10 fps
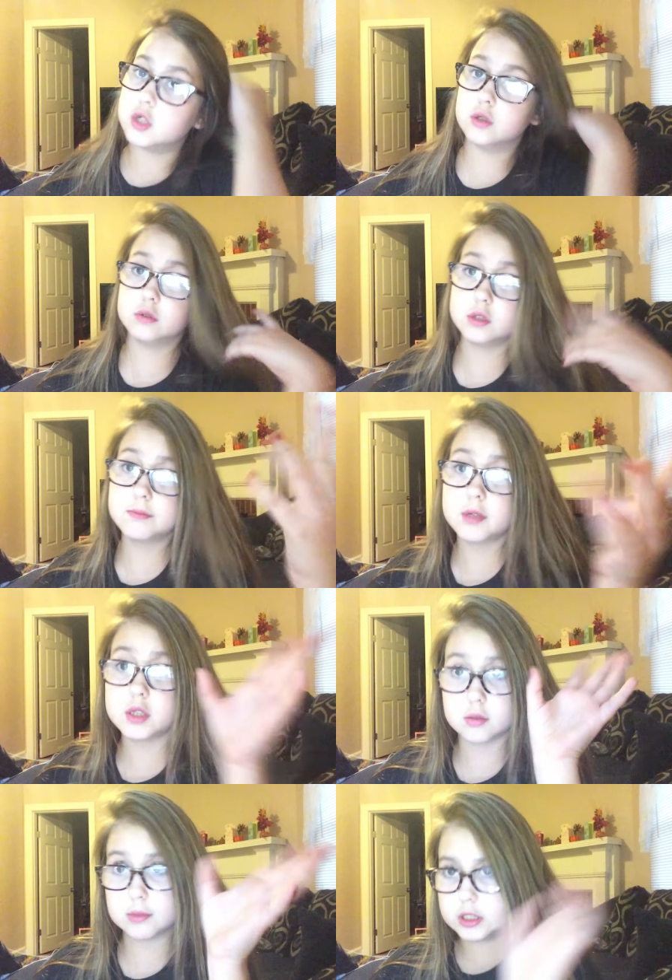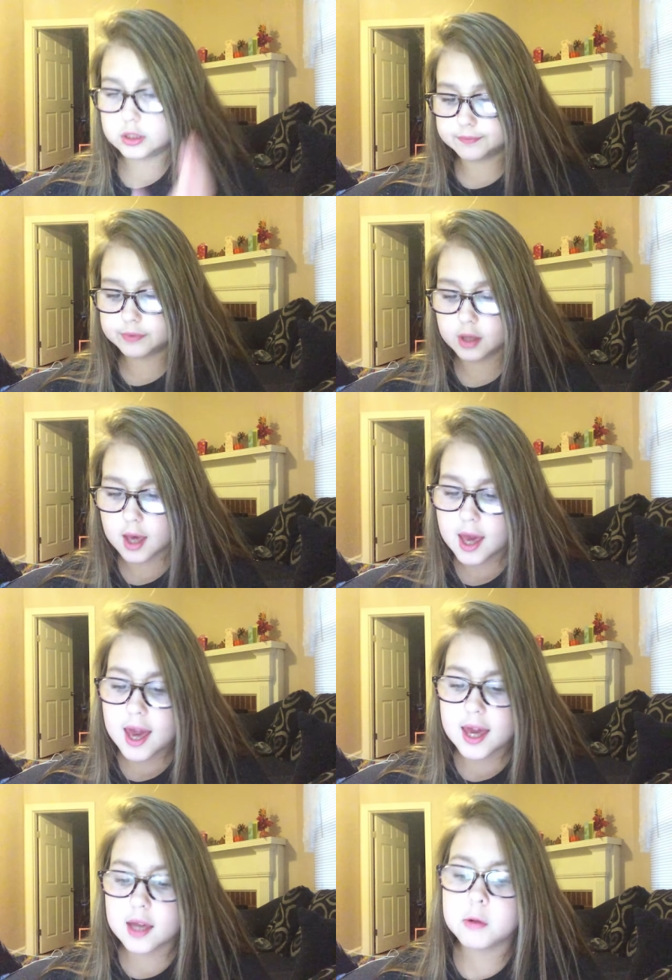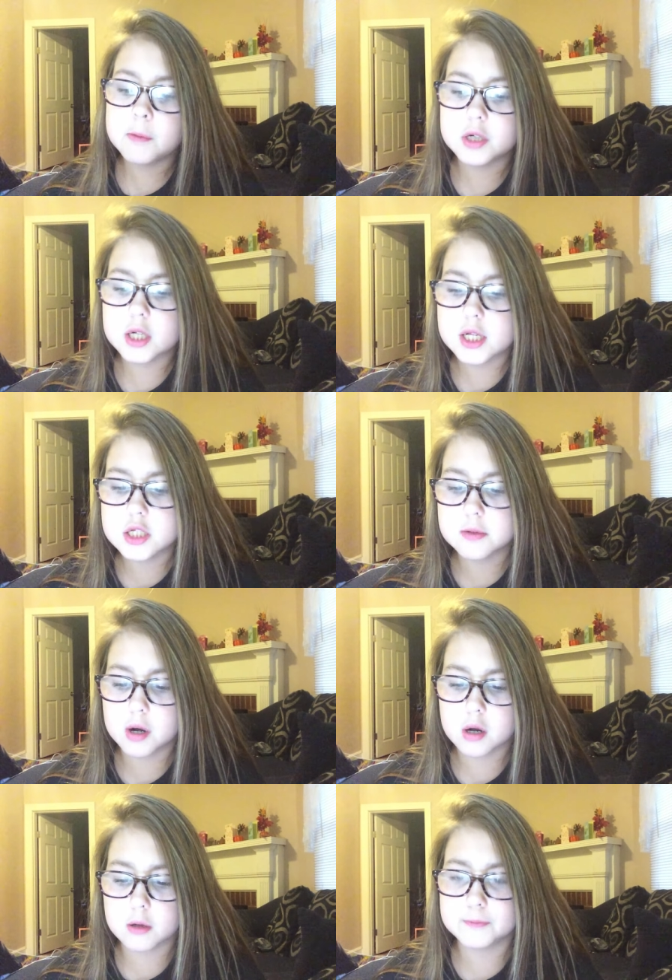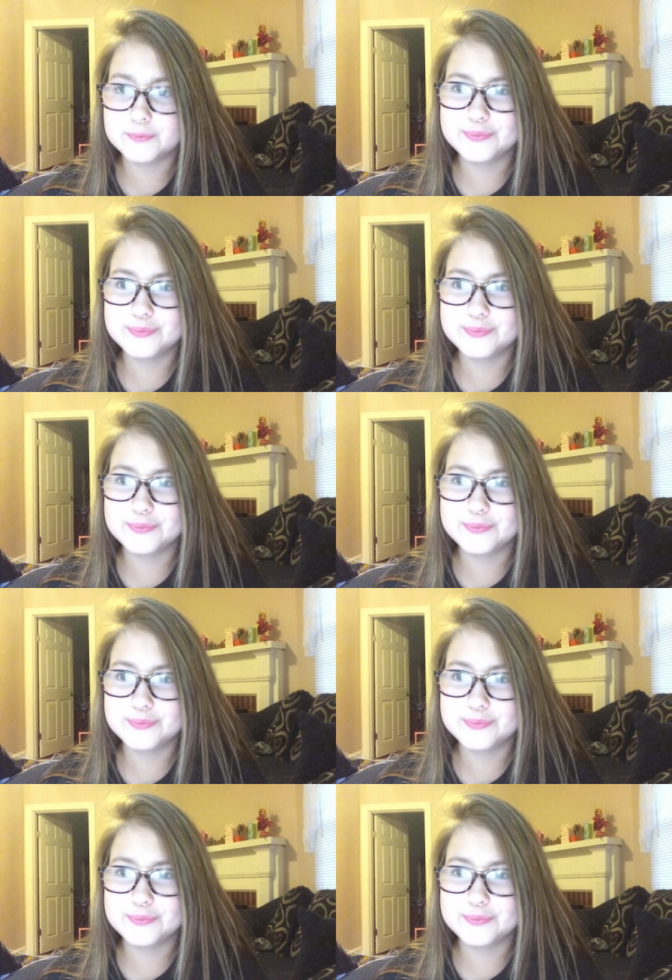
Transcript: it annoys me so much. And my birthday is tomorrow.